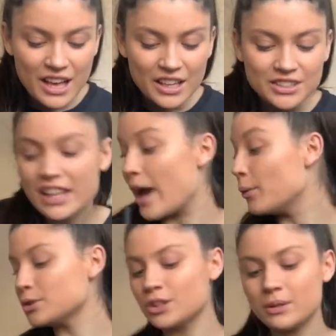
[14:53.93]
So yeah,
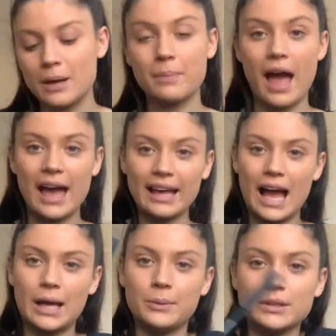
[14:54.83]
also in that bag,
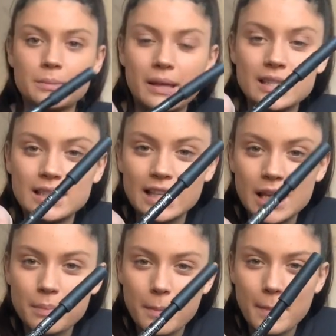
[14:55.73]
I was meant to
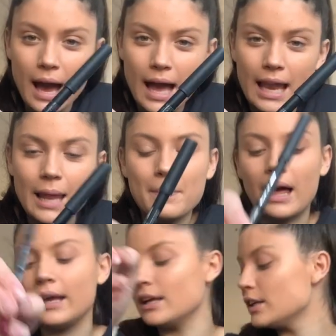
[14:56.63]
keep my lip
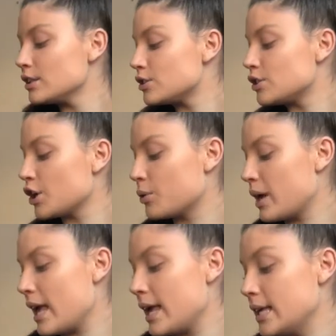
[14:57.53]
liner. So
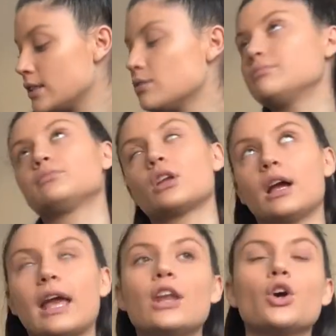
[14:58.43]
it is,
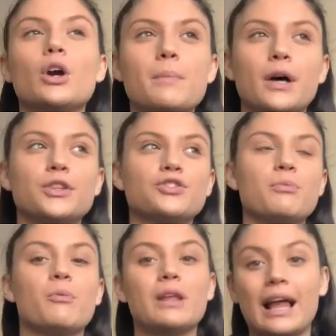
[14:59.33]
again, not compulsory,
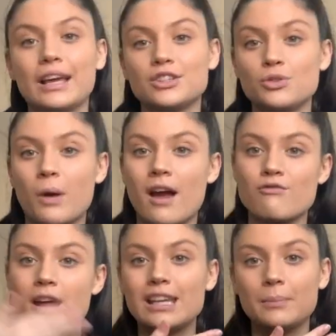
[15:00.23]
but we like to wear
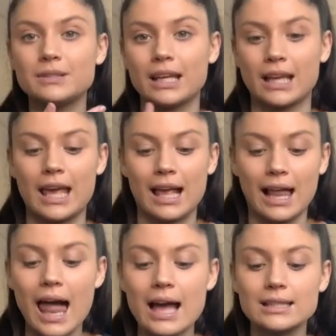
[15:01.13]
red lipstick in
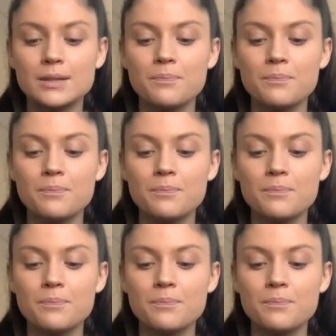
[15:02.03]
class